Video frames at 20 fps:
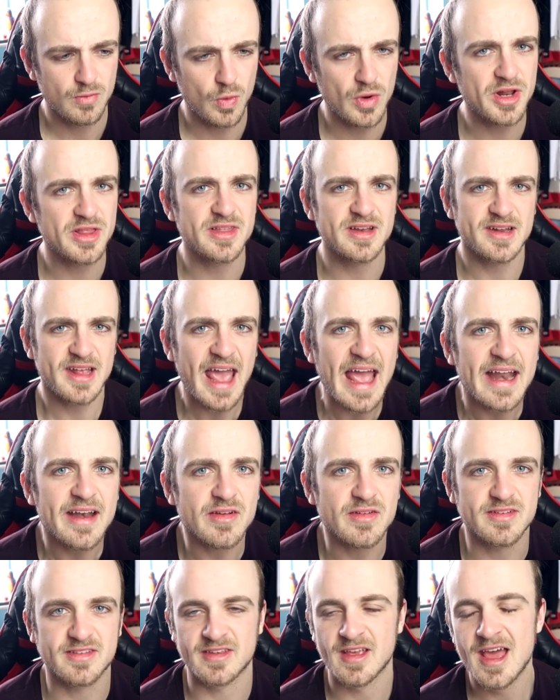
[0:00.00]
One of the
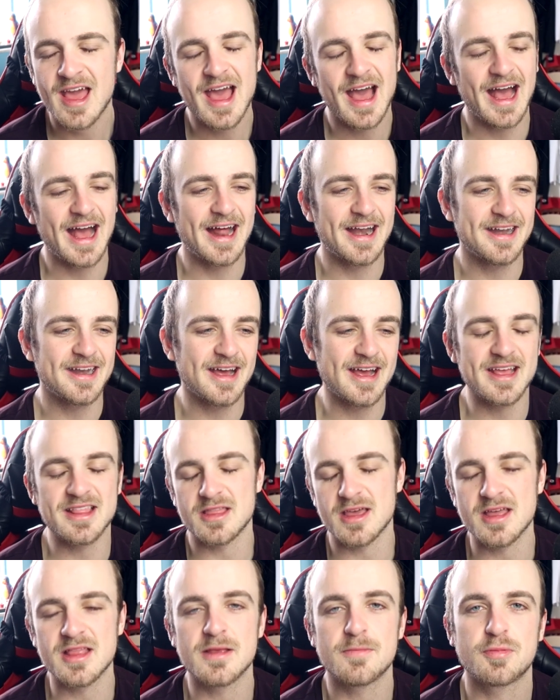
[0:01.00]
Gens, and
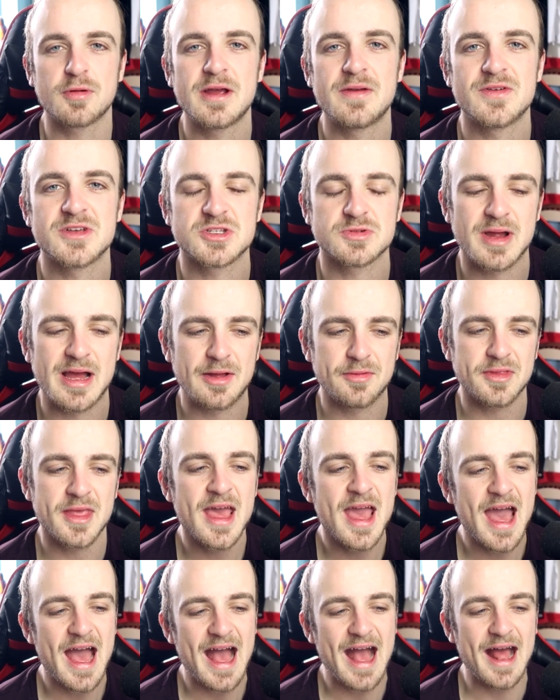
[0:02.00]
in the previous round,
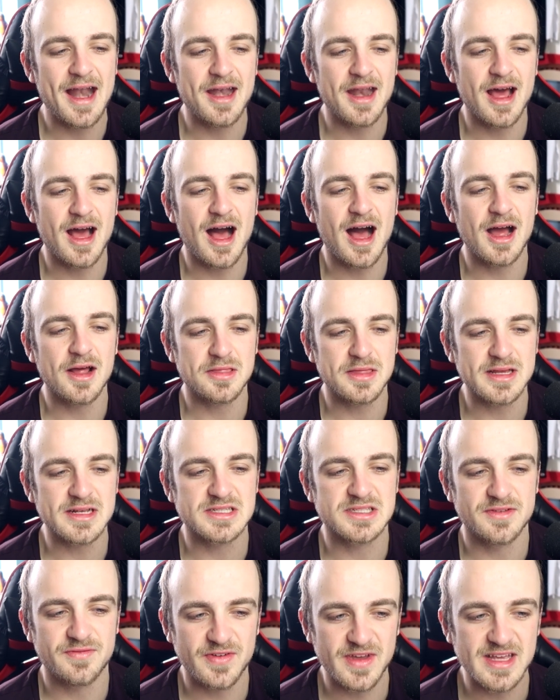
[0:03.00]
and I
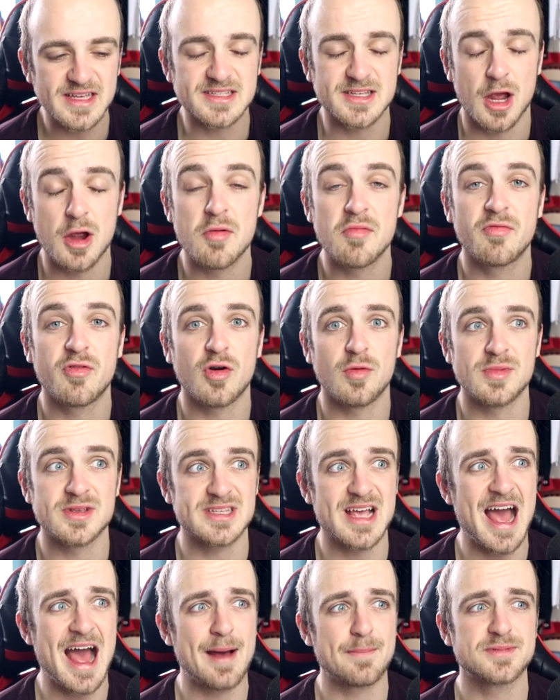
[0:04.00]
think Sevilla's home form
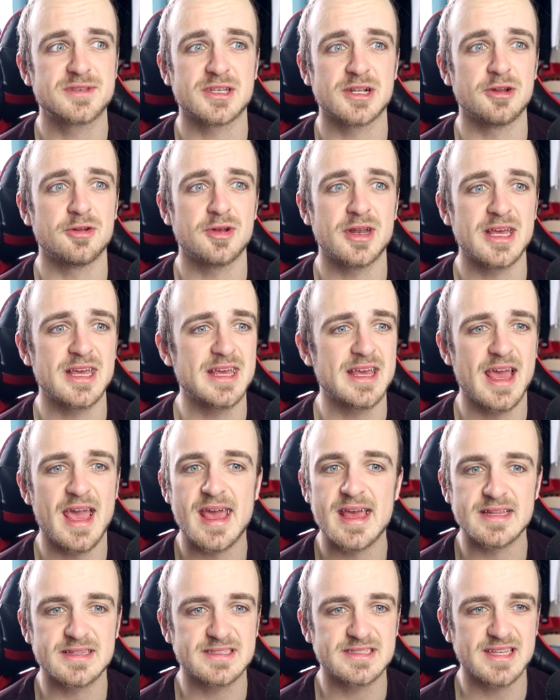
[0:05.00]
is absolutely,
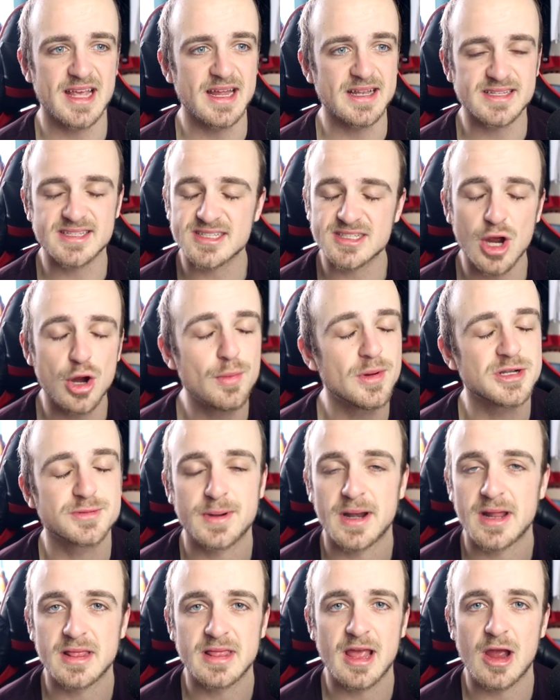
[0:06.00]
it's so much
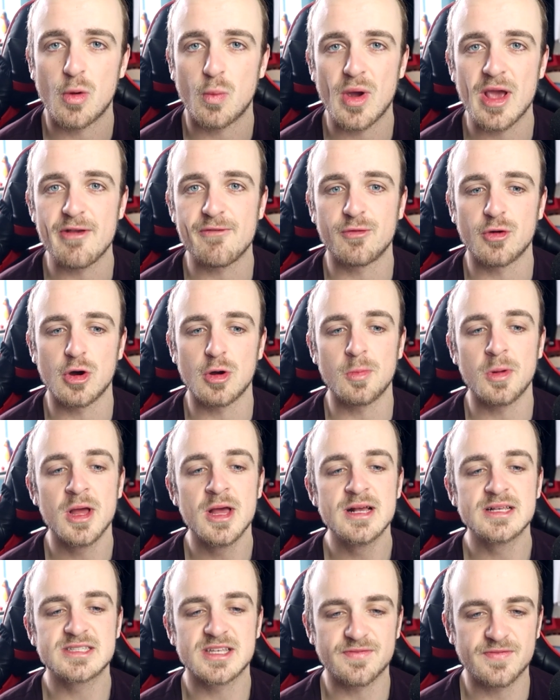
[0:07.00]
better than their away form.
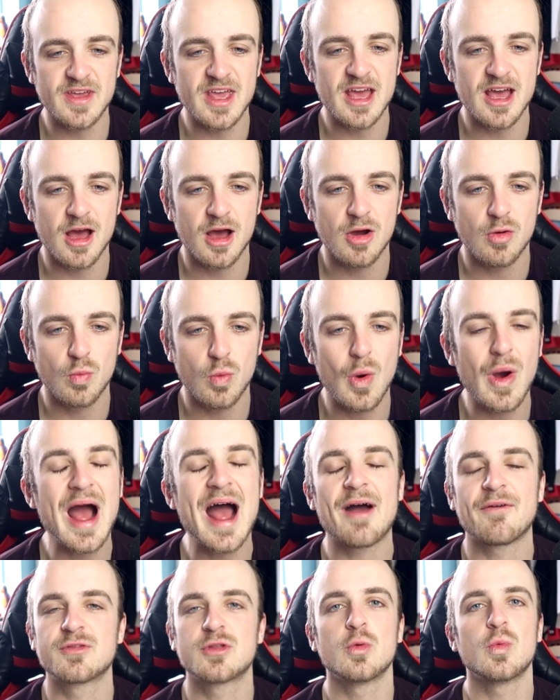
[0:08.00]
Sevilla will
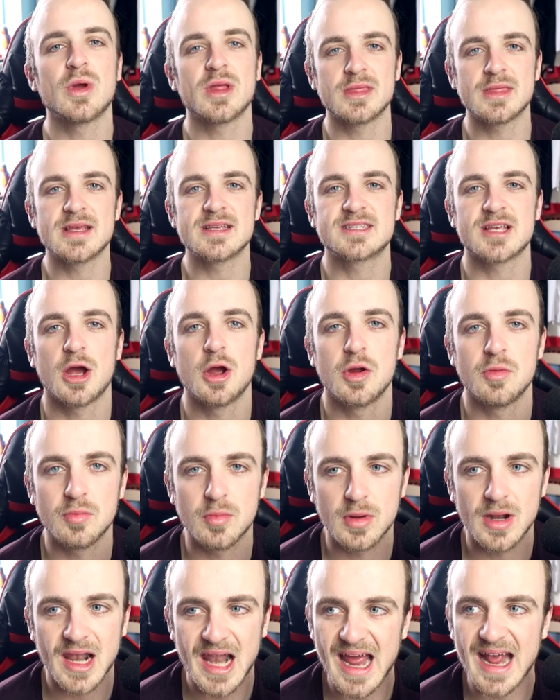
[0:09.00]
have to win this
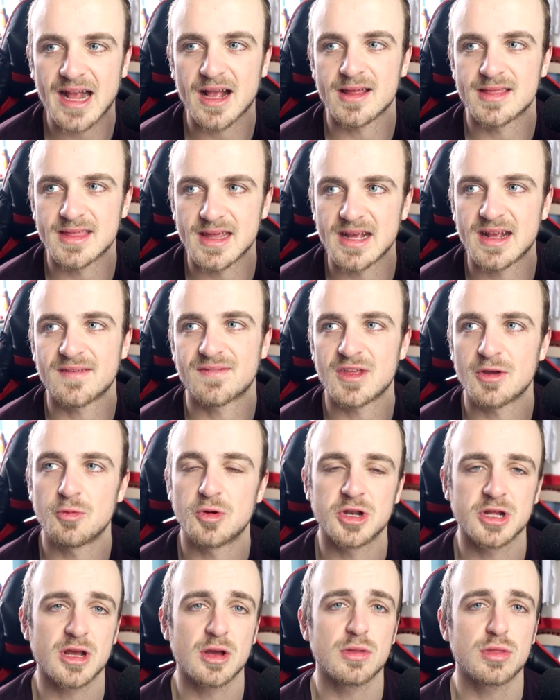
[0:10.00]
home leg, I think, if they
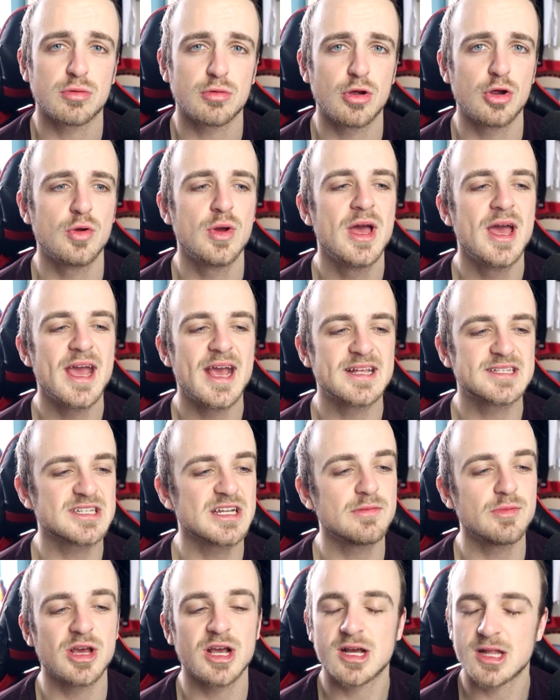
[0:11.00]
want to go through. It's
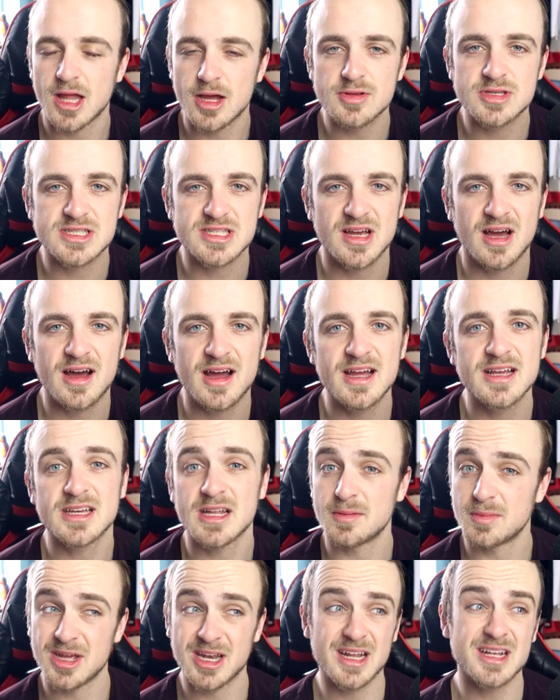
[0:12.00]
going to be a close tie,
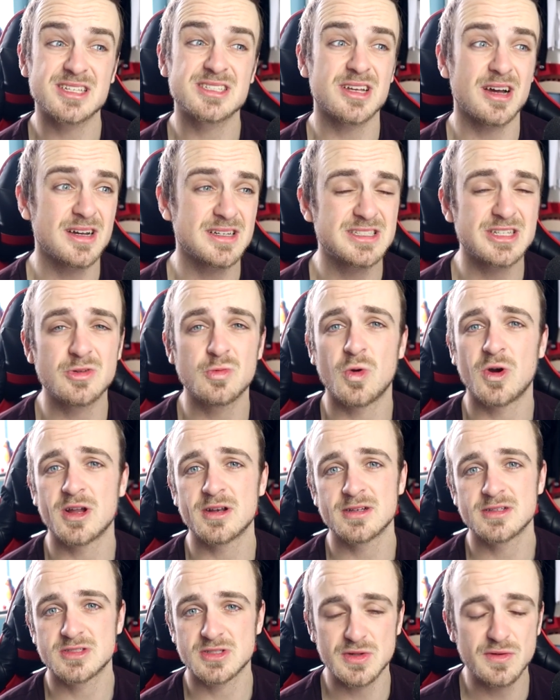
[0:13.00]
going to be an exciting
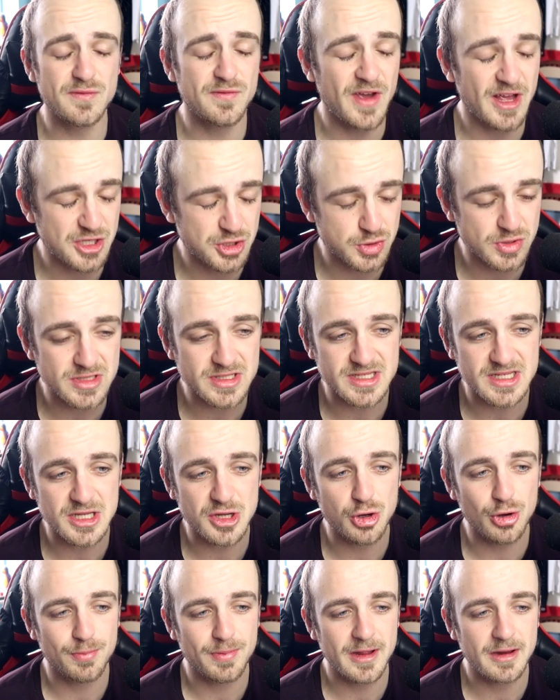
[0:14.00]
one. Two veterans in
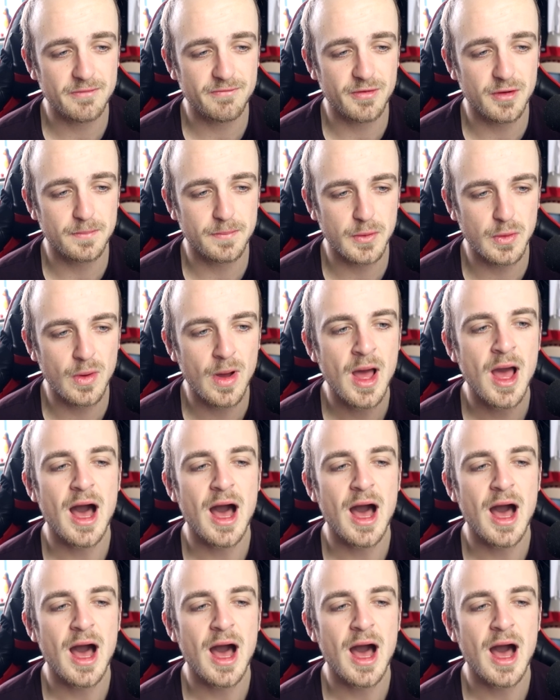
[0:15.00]
European football.